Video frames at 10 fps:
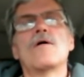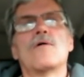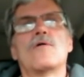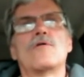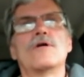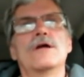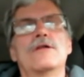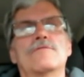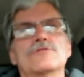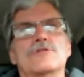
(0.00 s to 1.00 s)
or in
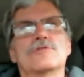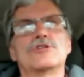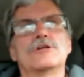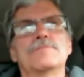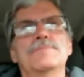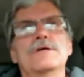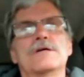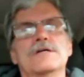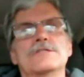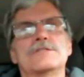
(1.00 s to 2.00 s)
Nova Scotia
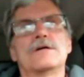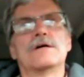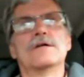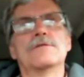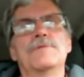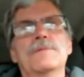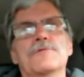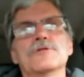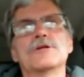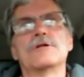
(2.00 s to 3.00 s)
because uh, the
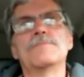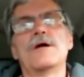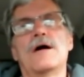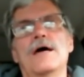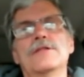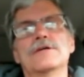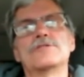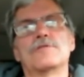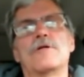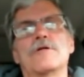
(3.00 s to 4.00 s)
people that are behind
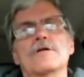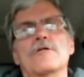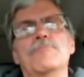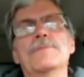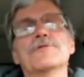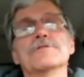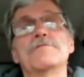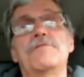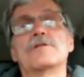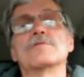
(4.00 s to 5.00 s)
this are, are, are people in the
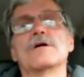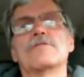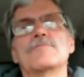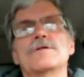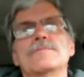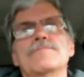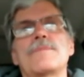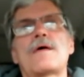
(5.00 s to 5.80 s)
federal government.